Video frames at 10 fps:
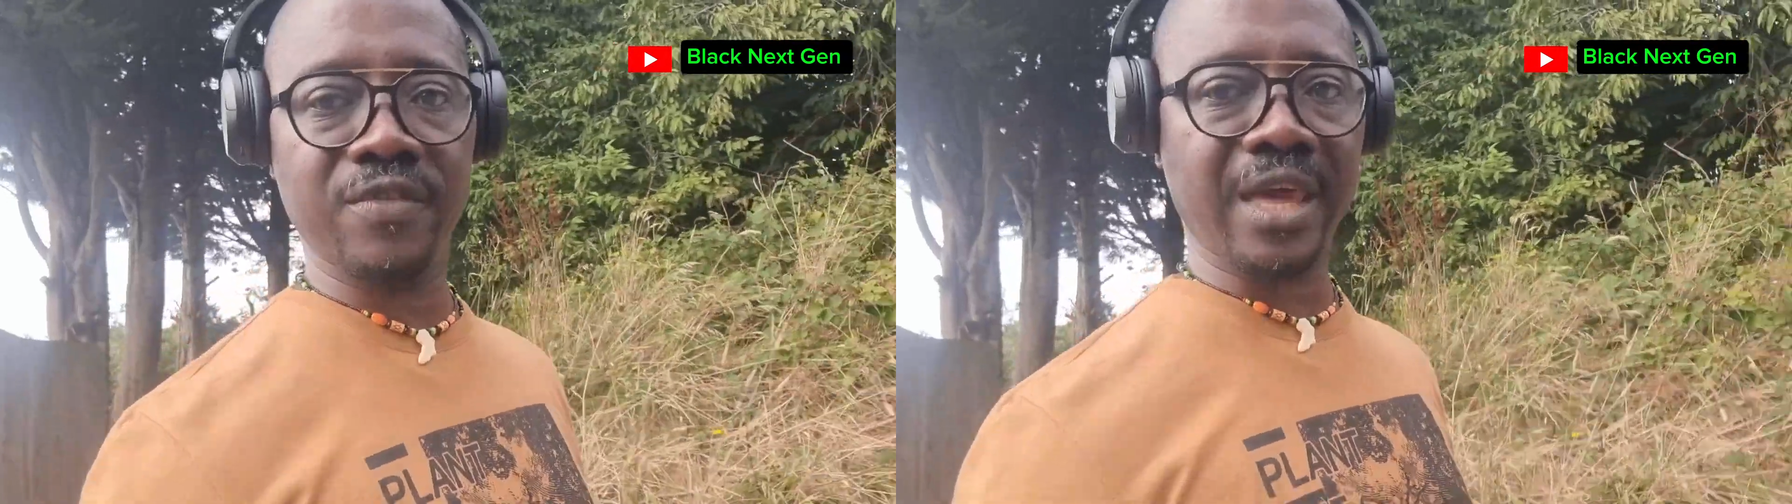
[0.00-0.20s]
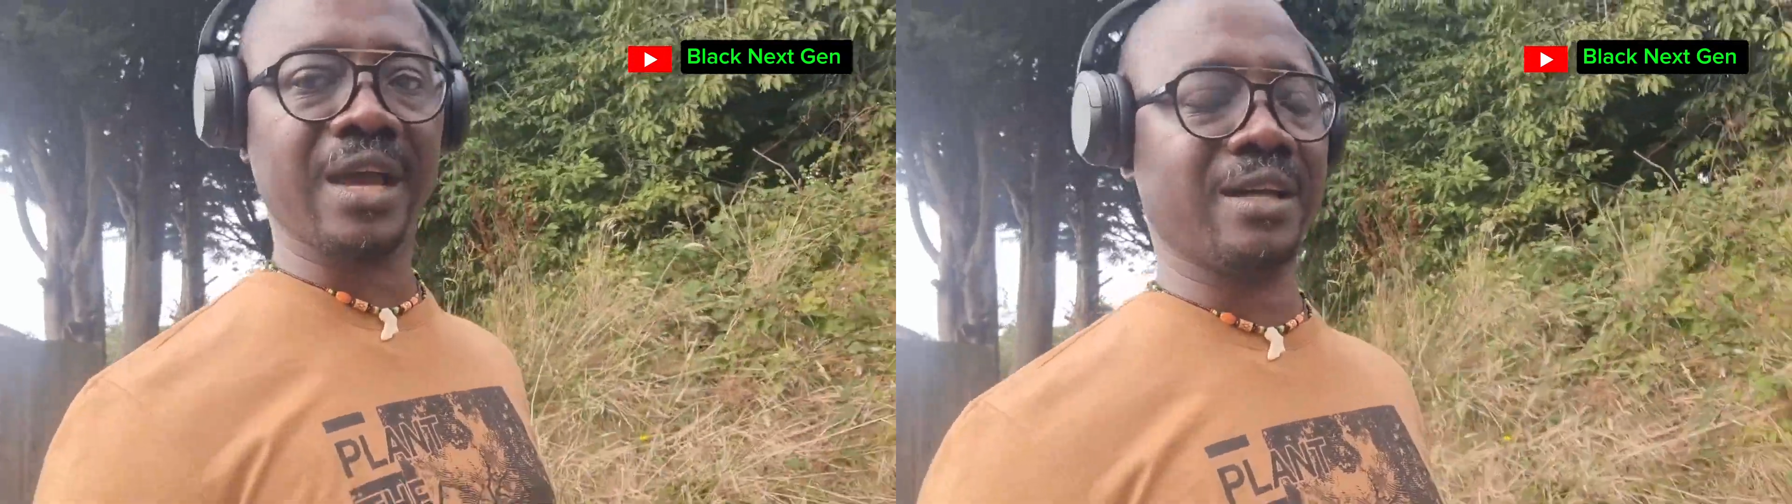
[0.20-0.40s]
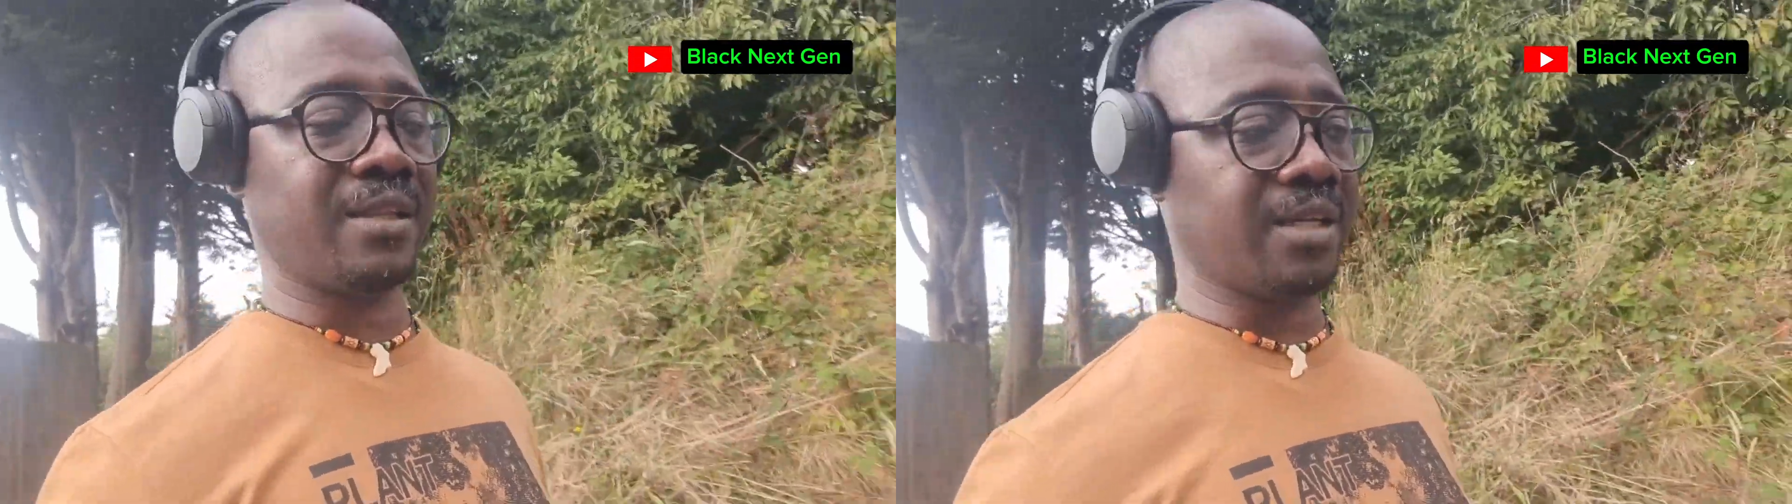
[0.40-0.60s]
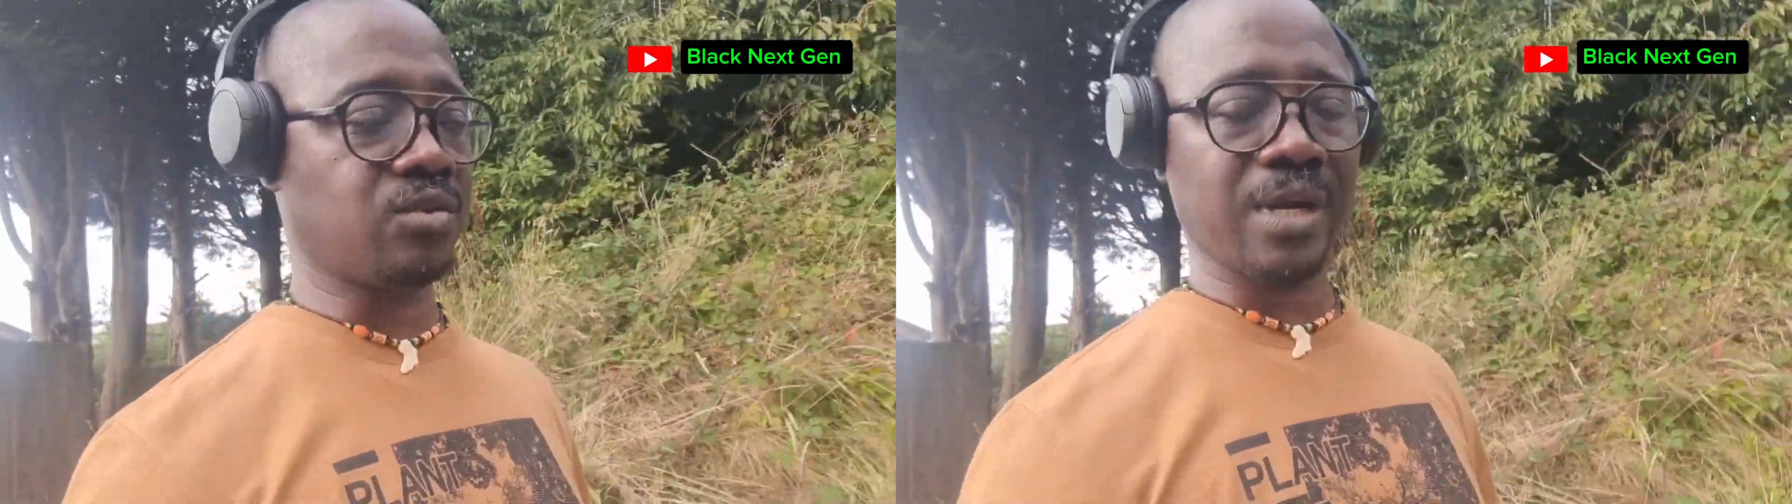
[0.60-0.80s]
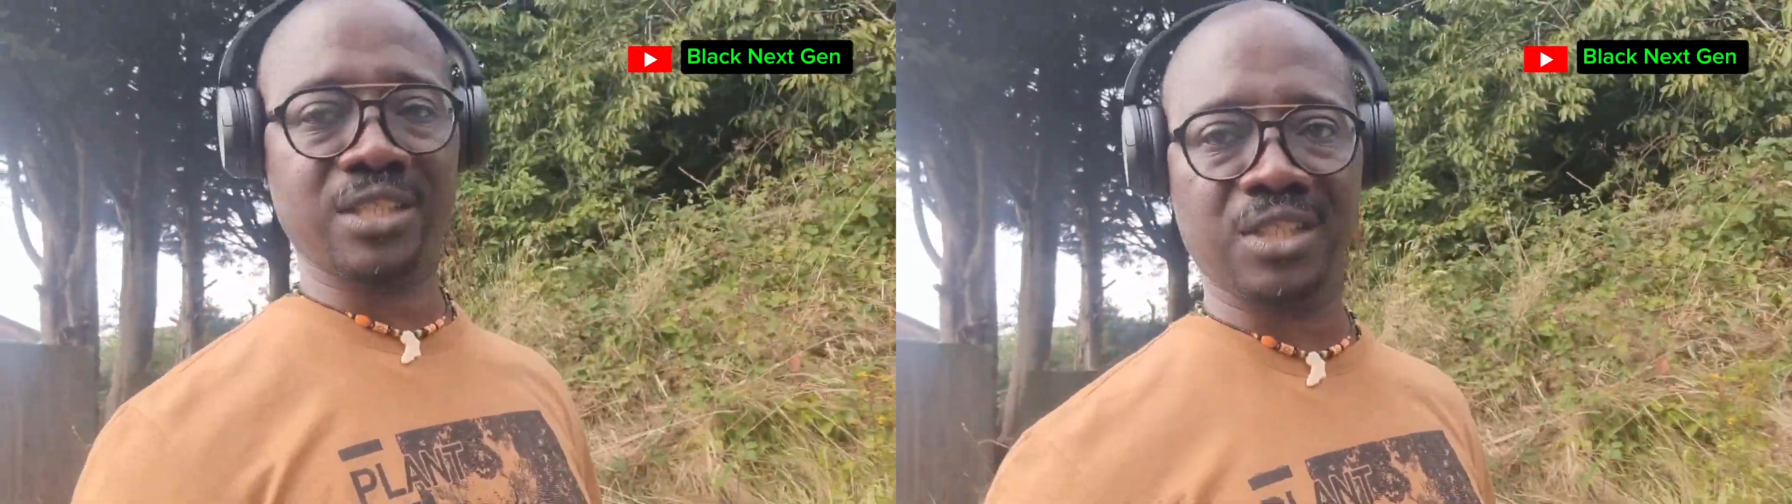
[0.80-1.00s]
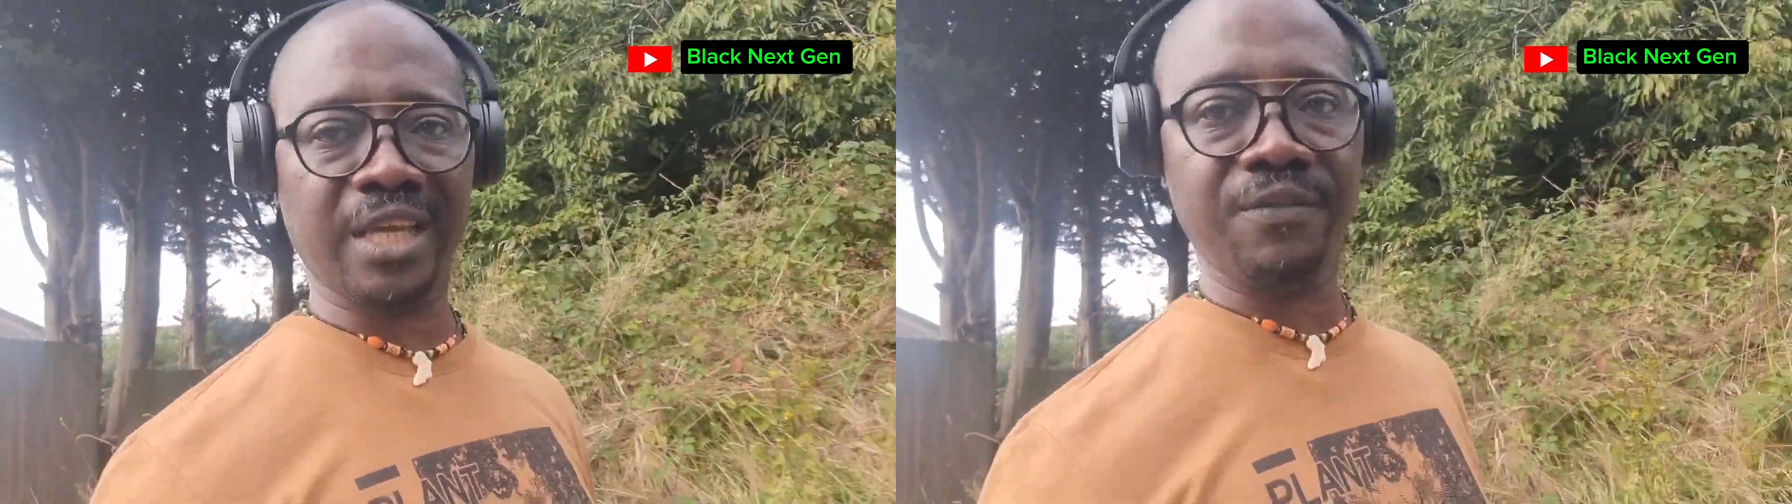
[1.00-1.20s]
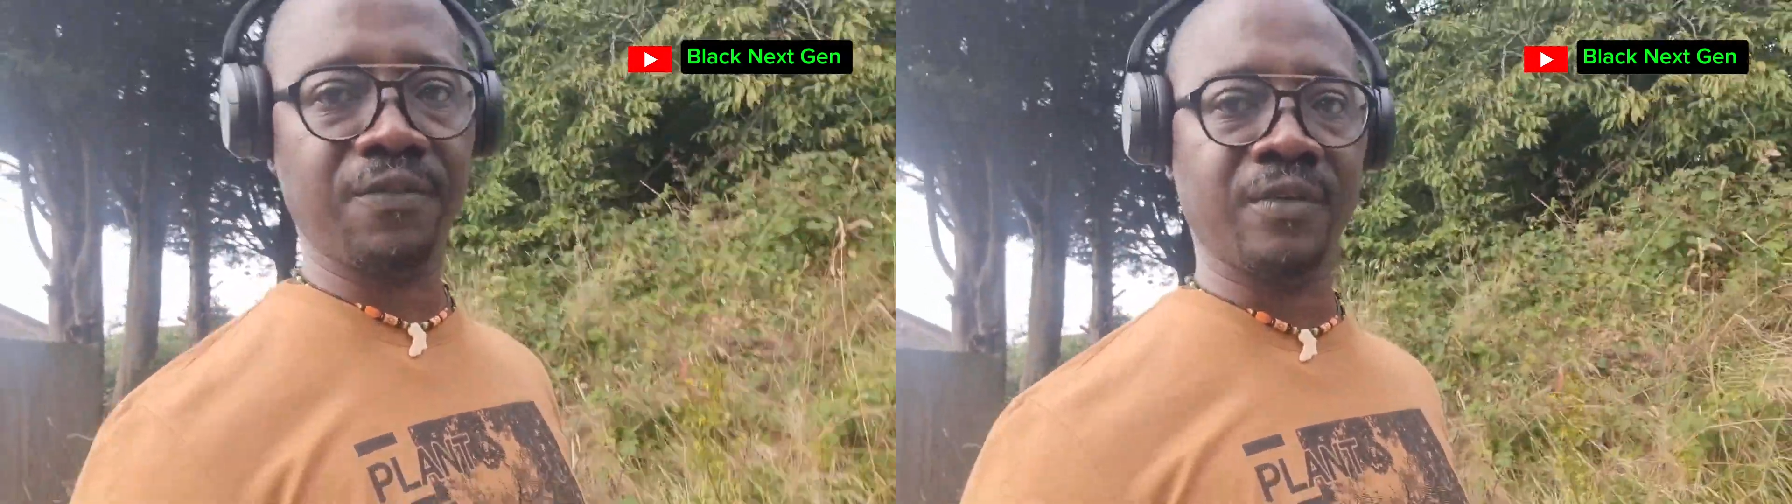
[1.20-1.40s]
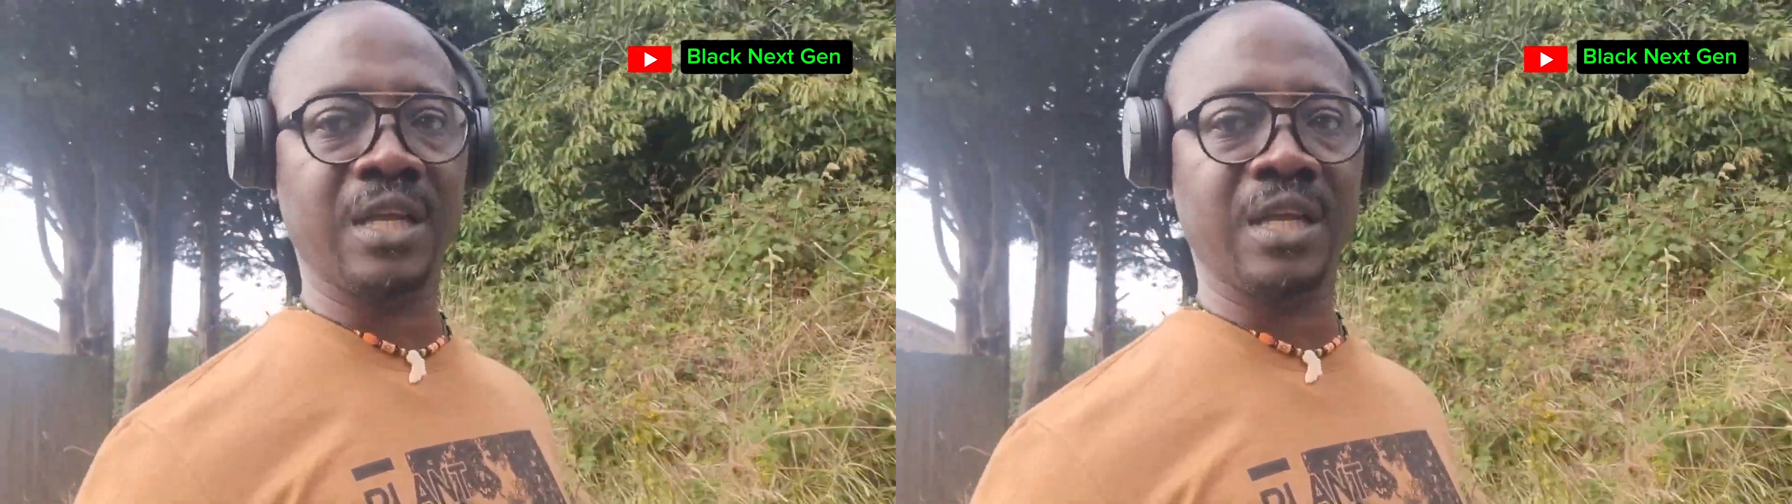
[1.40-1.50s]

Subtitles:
they are there to achieve,